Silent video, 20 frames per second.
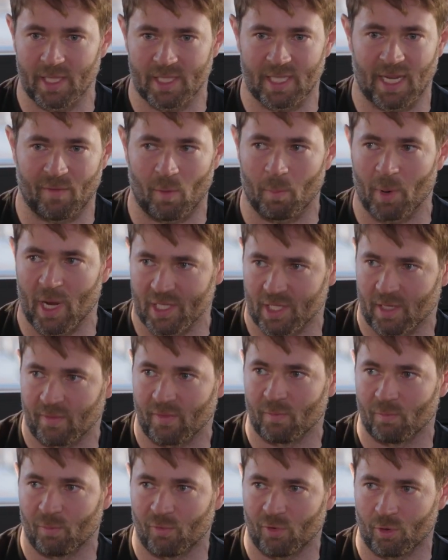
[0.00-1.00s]
gets to have a
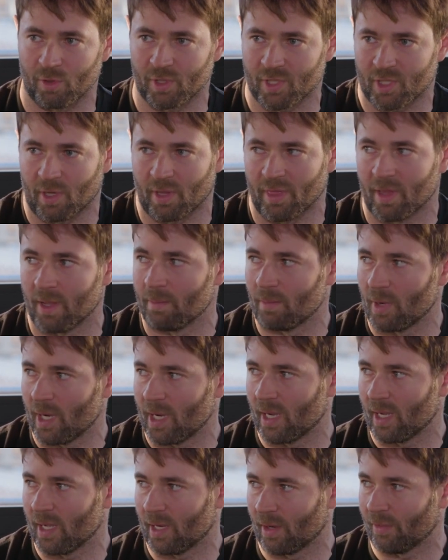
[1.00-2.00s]
positive influence on them
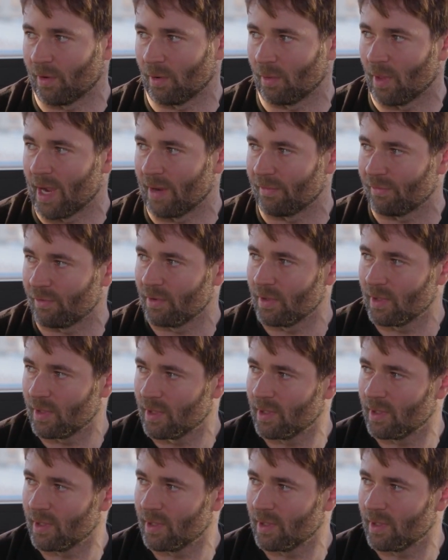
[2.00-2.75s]
and on their life.